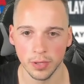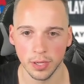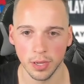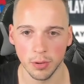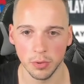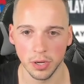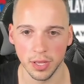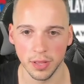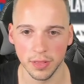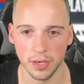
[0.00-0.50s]

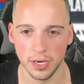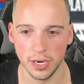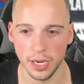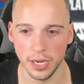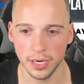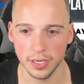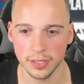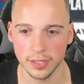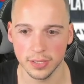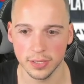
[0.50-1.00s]
Can we get the
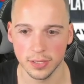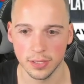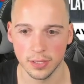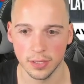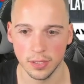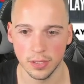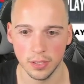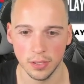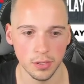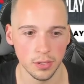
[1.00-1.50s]
Knicks?
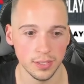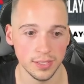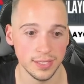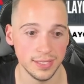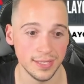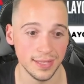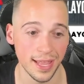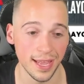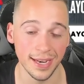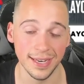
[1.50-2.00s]

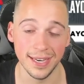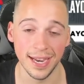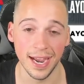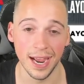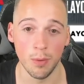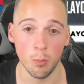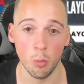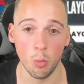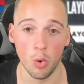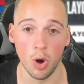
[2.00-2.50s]
They're
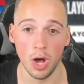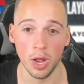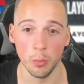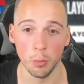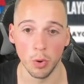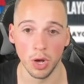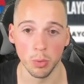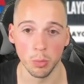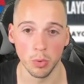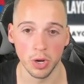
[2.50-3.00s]
down
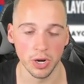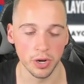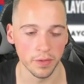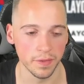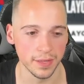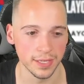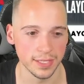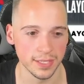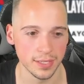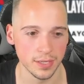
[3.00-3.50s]
1-1
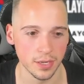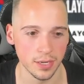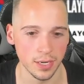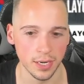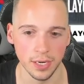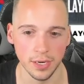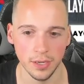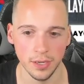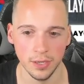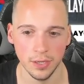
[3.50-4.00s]
on this
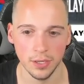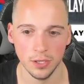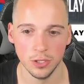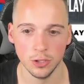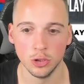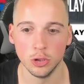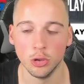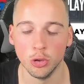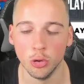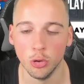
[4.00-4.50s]
side.
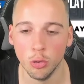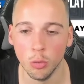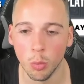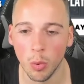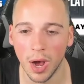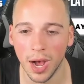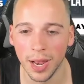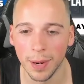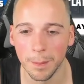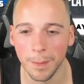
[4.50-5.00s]

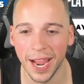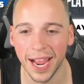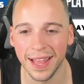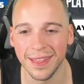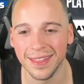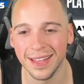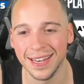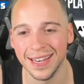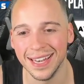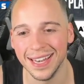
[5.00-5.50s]
2-1,
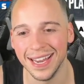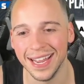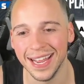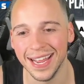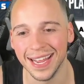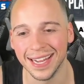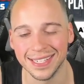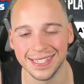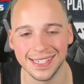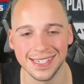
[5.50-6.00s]
man, the
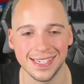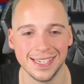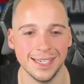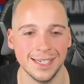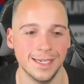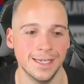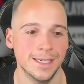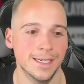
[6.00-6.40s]
Knicks.